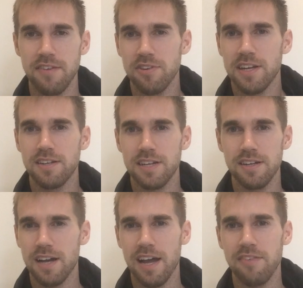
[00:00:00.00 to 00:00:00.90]

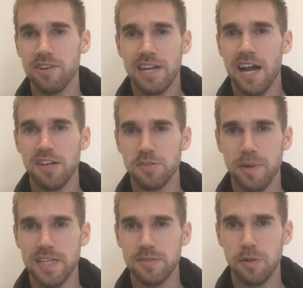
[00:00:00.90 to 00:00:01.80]
Every college
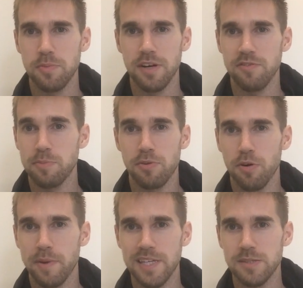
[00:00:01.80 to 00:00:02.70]
basketball player, every
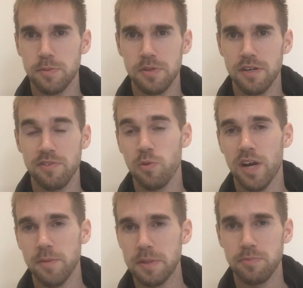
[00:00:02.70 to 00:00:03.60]
pro basketball player, every
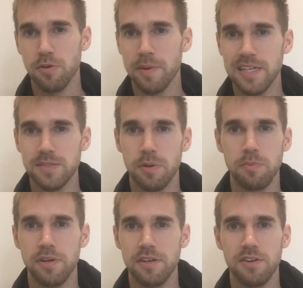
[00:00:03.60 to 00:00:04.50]
wannabe pro basketball
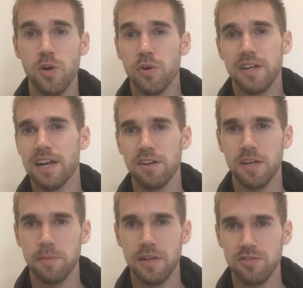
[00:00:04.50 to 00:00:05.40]
player, they're all working out a
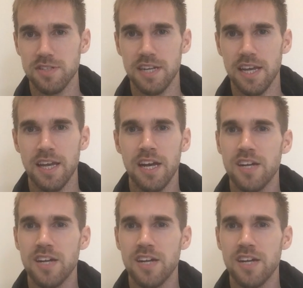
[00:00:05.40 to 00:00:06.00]
couple hours a day.